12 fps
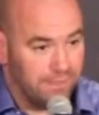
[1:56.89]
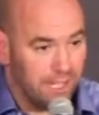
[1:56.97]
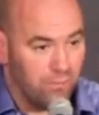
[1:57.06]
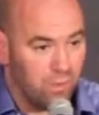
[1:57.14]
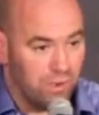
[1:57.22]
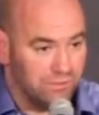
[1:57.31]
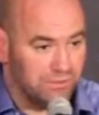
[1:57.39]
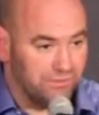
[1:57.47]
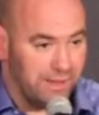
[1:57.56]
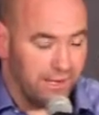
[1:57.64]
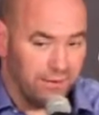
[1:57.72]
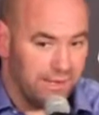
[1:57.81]
I want what's
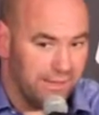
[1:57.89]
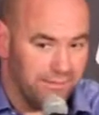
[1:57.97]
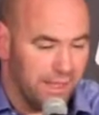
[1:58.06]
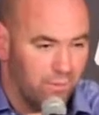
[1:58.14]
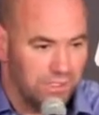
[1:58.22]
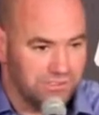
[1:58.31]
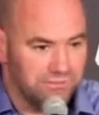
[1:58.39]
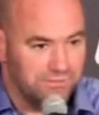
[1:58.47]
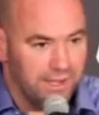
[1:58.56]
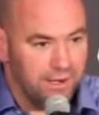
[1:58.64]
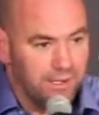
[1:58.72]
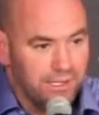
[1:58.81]
fair, and that wasn't
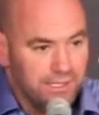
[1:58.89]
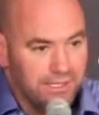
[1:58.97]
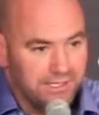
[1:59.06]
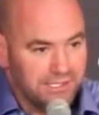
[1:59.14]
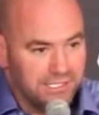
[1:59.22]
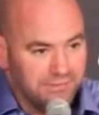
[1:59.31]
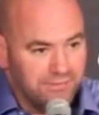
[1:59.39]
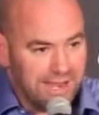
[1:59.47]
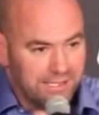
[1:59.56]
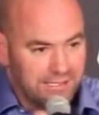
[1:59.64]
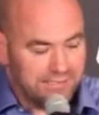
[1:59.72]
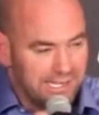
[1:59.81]
fair. I think the
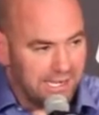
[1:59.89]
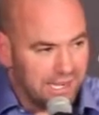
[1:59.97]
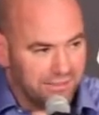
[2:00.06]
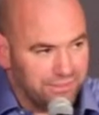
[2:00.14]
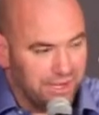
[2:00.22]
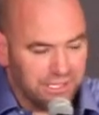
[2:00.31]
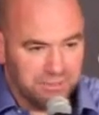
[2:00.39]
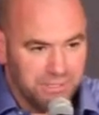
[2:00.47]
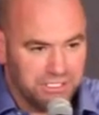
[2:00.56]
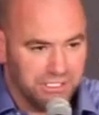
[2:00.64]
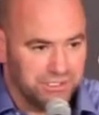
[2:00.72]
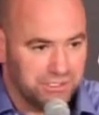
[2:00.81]
Nevada State Athletic
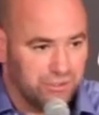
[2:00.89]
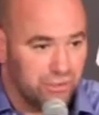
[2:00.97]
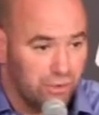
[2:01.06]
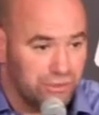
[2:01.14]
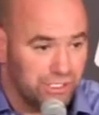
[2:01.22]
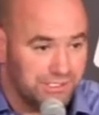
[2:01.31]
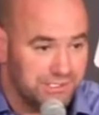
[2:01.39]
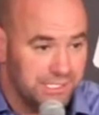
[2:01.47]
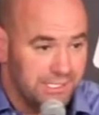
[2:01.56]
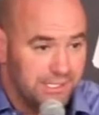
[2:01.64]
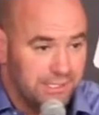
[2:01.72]
Commission is atrocious.